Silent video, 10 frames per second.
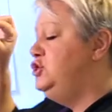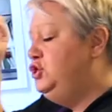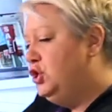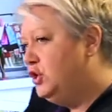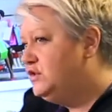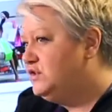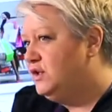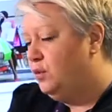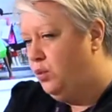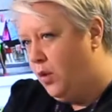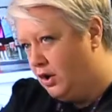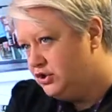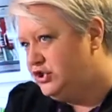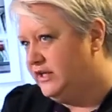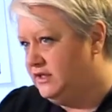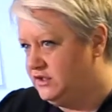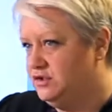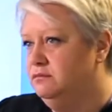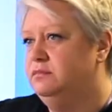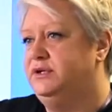Just watching
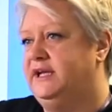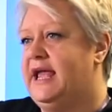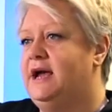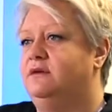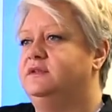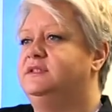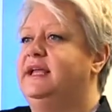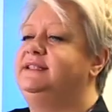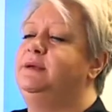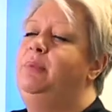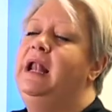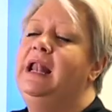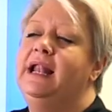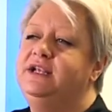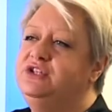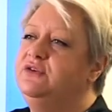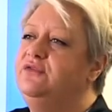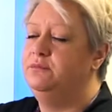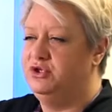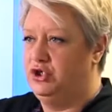somebody else get a pleasure
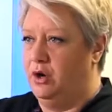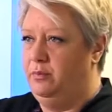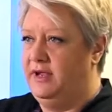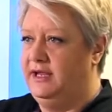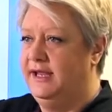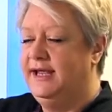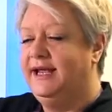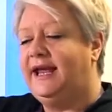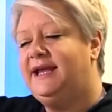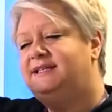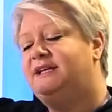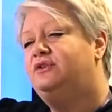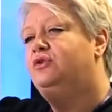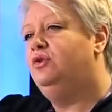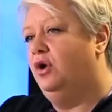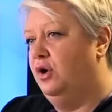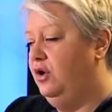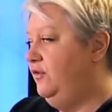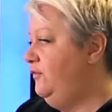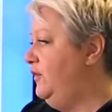shopping is
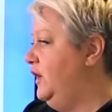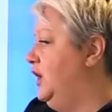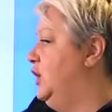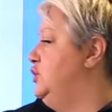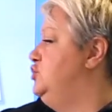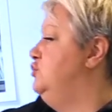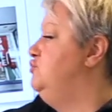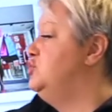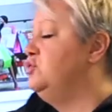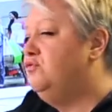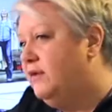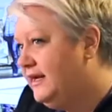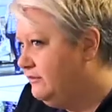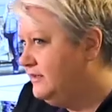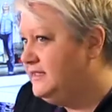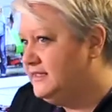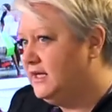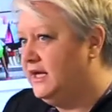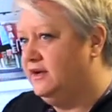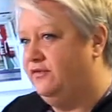enough to trigger a
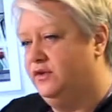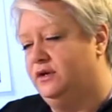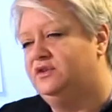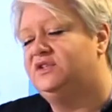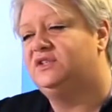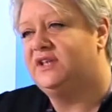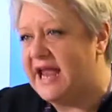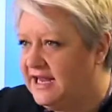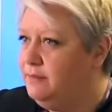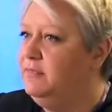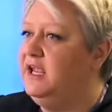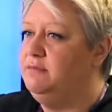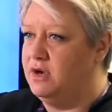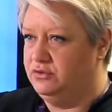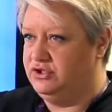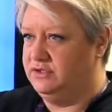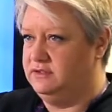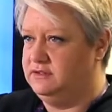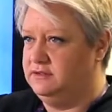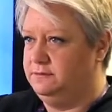desire for those same
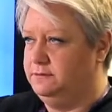emotions.